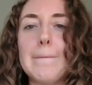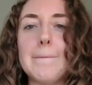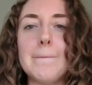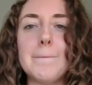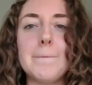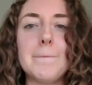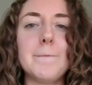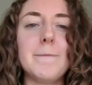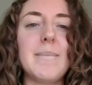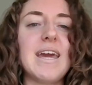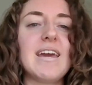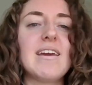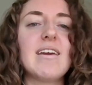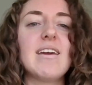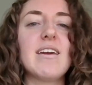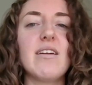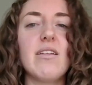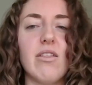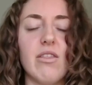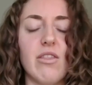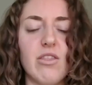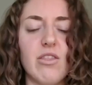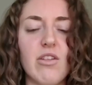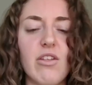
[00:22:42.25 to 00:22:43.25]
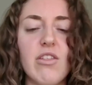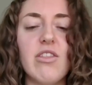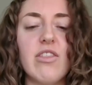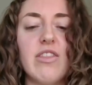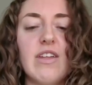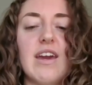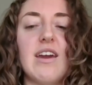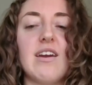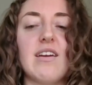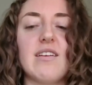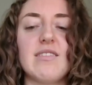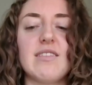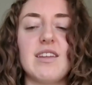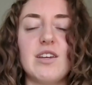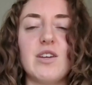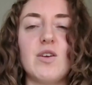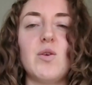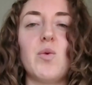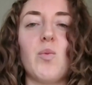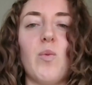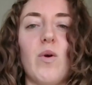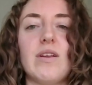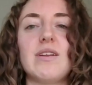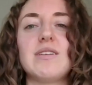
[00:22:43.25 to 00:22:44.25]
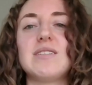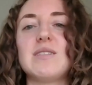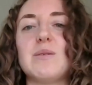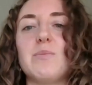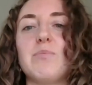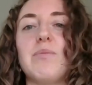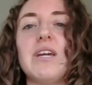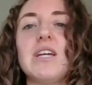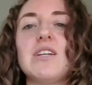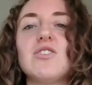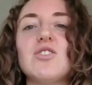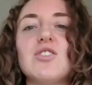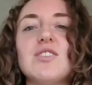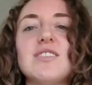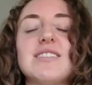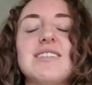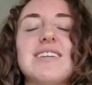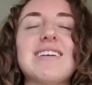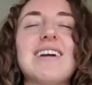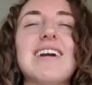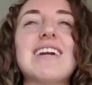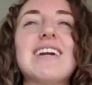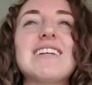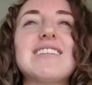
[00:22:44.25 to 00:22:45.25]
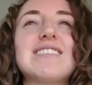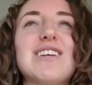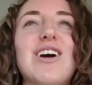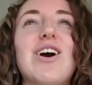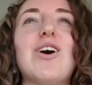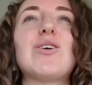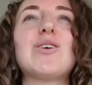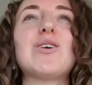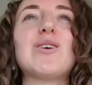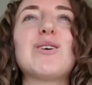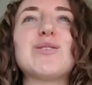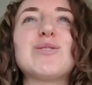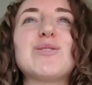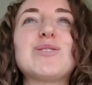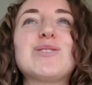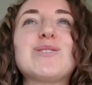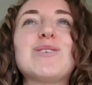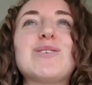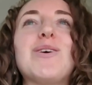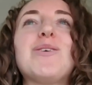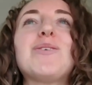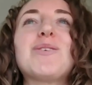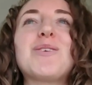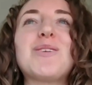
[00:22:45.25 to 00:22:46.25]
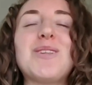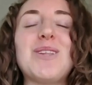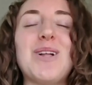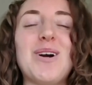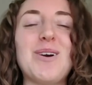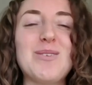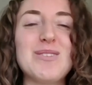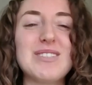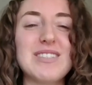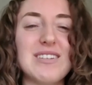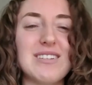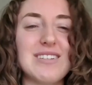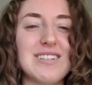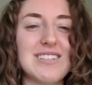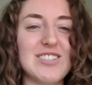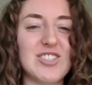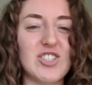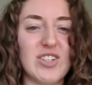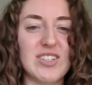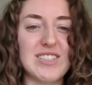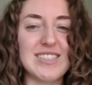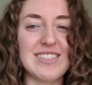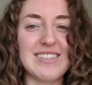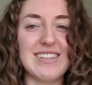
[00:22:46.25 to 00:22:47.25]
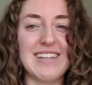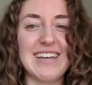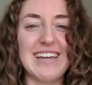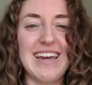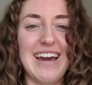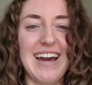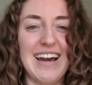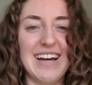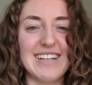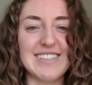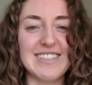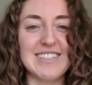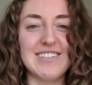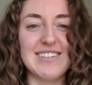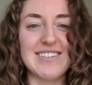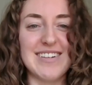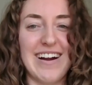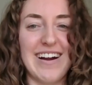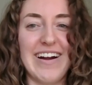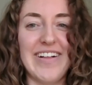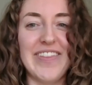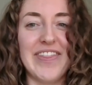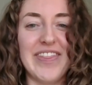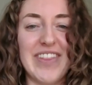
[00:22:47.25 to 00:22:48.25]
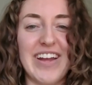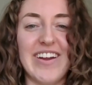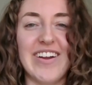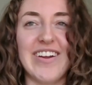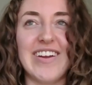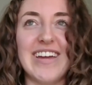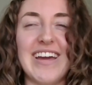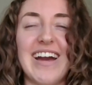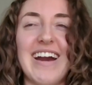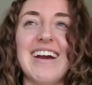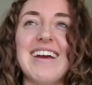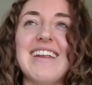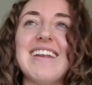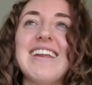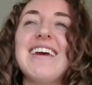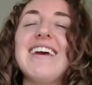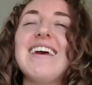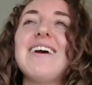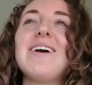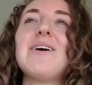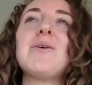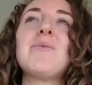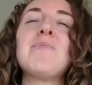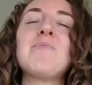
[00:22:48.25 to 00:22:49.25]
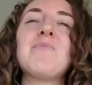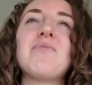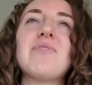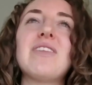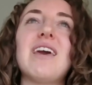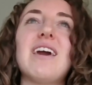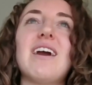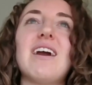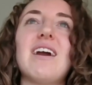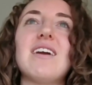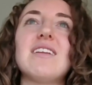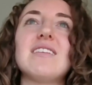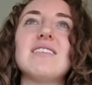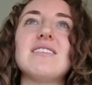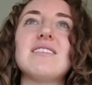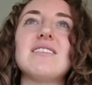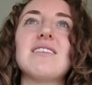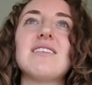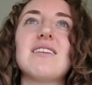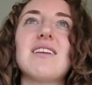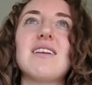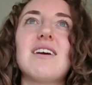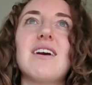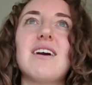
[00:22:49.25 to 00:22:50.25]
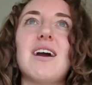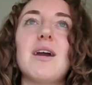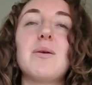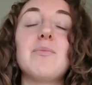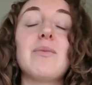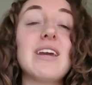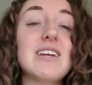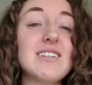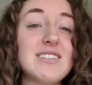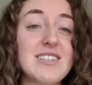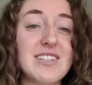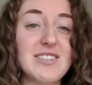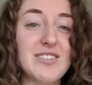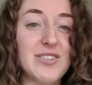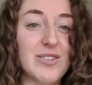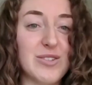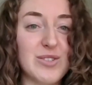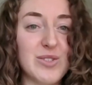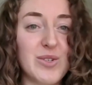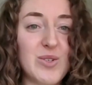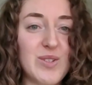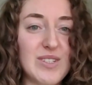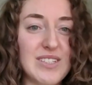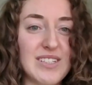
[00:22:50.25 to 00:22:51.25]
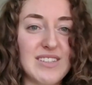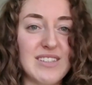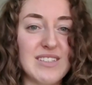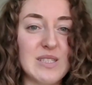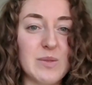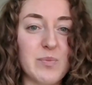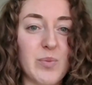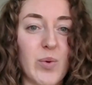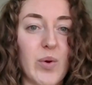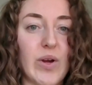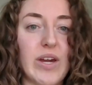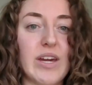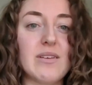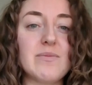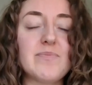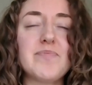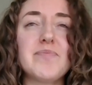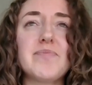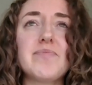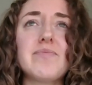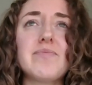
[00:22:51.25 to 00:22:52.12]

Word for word: make it the thing that you want it to be. She's like, I can tell you're so close and it just like hasn't gotten there yet. And I'm 18 years old at this point.